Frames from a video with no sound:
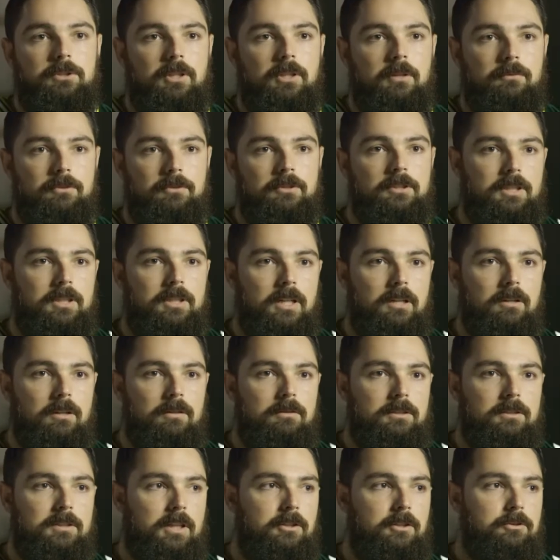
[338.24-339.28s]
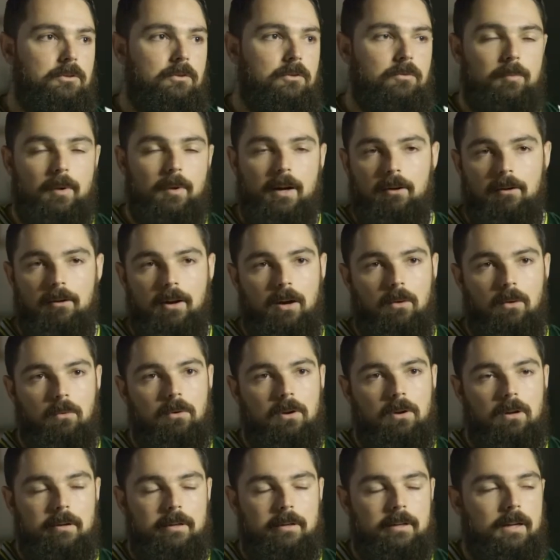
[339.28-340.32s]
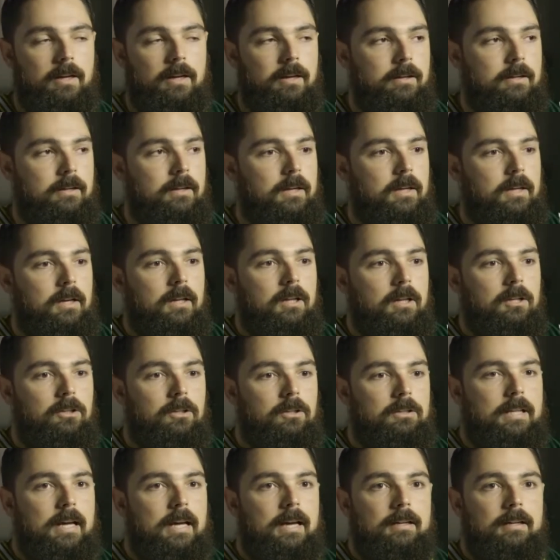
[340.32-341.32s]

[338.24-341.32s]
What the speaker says: was up for sale as I drove by Route 1, and I looked